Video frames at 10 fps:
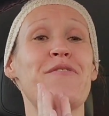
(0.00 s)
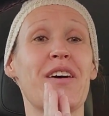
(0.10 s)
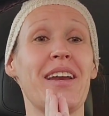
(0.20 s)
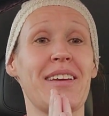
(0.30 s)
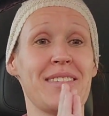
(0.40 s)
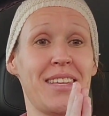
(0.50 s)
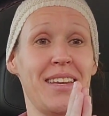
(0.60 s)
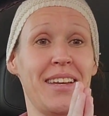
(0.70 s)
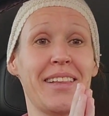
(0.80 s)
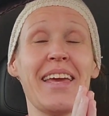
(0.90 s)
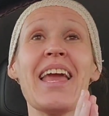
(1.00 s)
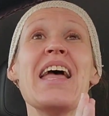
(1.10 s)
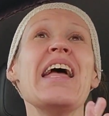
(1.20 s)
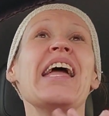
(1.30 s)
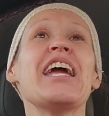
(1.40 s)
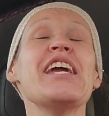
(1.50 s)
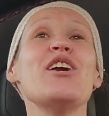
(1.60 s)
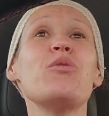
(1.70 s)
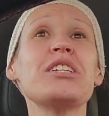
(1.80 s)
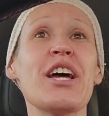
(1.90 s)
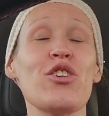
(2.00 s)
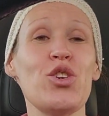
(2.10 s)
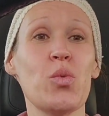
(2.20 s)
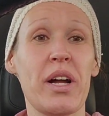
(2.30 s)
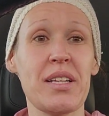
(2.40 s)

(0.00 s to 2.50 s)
the funniest kid. Like, he will tell you